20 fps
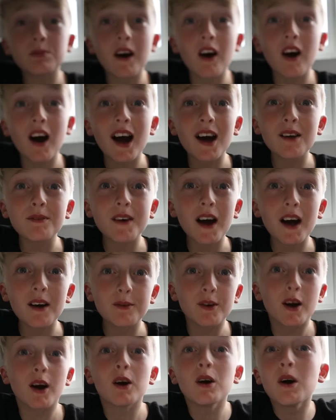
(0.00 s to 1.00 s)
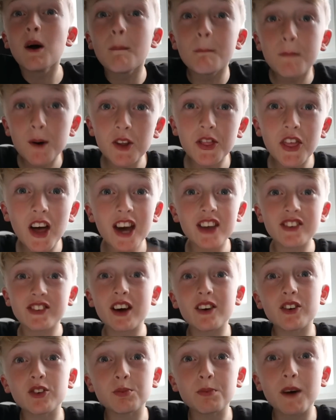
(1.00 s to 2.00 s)
spelled High Five wrong, but that is
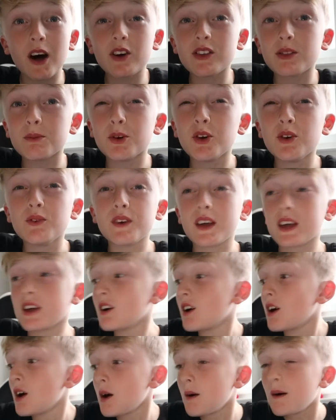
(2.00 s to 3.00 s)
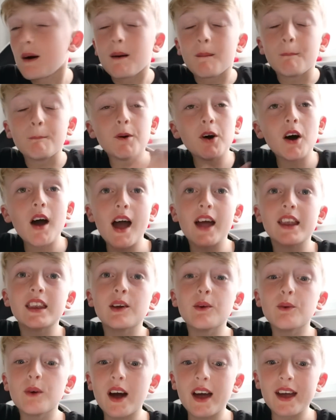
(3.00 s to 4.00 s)
how it's spelled in the movie. But
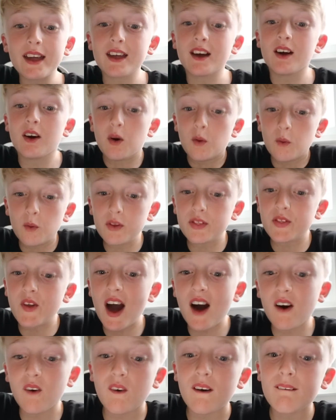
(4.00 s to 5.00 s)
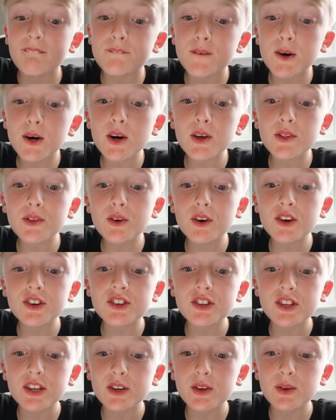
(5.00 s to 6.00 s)
anyway, without further
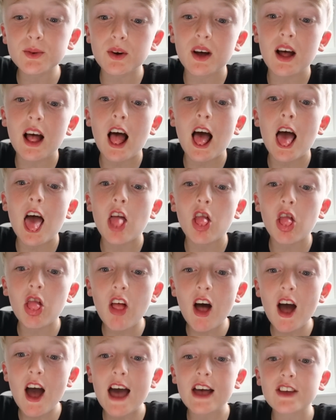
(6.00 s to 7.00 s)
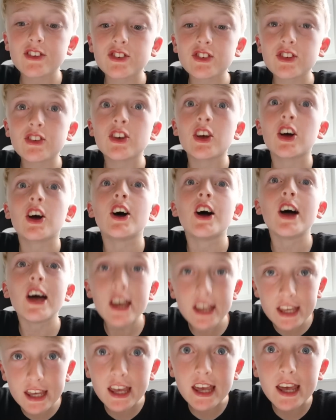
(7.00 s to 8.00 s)
ado, let's
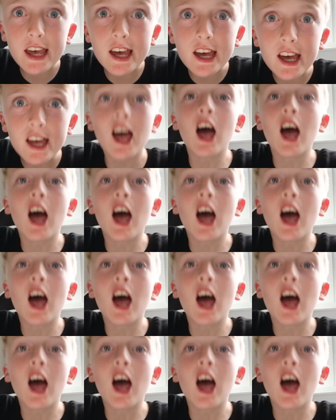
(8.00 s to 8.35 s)
hit